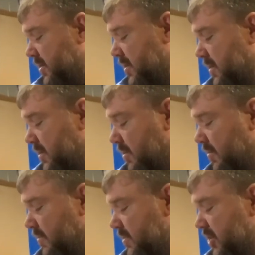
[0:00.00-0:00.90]

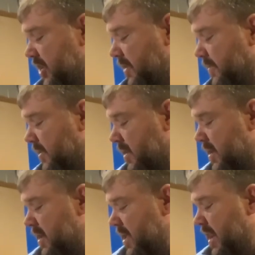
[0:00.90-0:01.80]
little cheap,
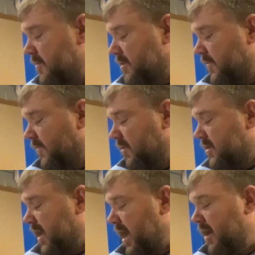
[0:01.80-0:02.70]
and it was the first
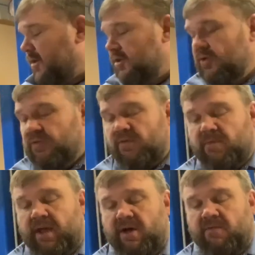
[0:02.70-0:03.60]
higher tooth
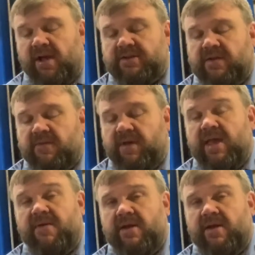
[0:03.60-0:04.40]
count ratchet I've ever had. I've had it